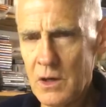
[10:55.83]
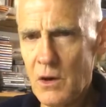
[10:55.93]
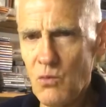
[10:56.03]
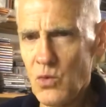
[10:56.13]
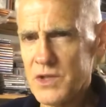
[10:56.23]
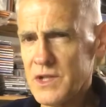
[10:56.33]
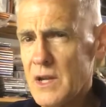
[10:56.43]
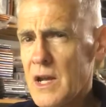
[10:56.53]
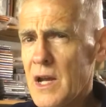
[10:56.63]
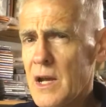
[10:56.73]
onwards,
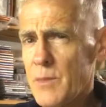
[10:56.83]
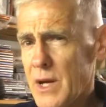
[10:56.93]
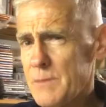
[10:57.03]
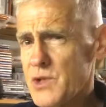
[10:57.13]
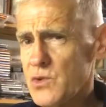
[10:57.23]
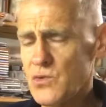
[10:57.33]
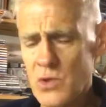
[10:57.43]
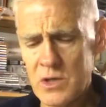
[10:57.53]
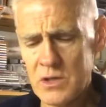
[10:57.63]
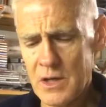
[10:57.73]
but up to
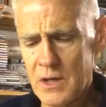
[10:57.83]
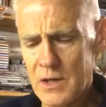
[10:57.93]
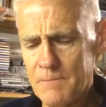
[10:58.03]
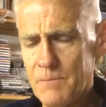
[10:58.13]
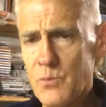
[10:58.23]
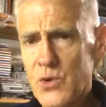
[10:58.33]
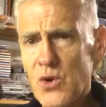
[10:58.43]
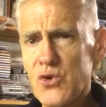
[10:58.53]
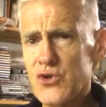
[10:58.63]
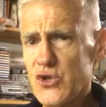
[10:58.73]

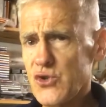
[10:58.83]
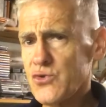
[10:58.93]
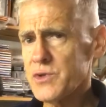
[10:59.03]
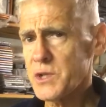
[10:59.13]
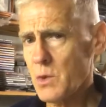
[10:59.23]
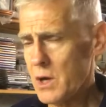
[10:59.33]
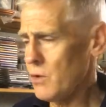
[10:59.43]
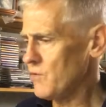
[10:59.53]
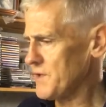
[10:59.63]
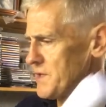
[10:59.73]
beyond
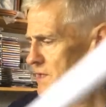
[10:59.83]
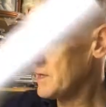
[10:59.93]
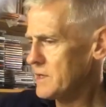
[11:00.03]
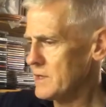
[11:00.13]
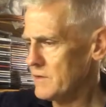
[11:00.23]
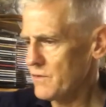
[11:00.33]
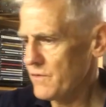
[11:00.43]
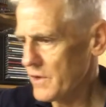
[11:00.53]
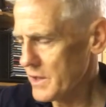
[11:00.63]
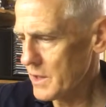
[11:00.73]
U12, I think, if you
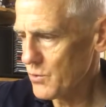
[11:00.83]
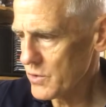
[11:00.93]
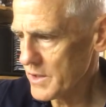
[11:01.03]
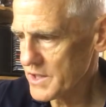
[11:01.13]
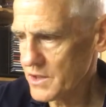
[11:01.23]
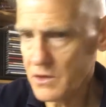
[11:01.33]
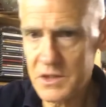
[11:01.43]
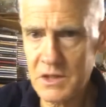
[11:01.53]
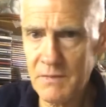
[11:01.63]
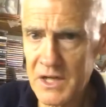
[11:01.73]
find in the book, they started to make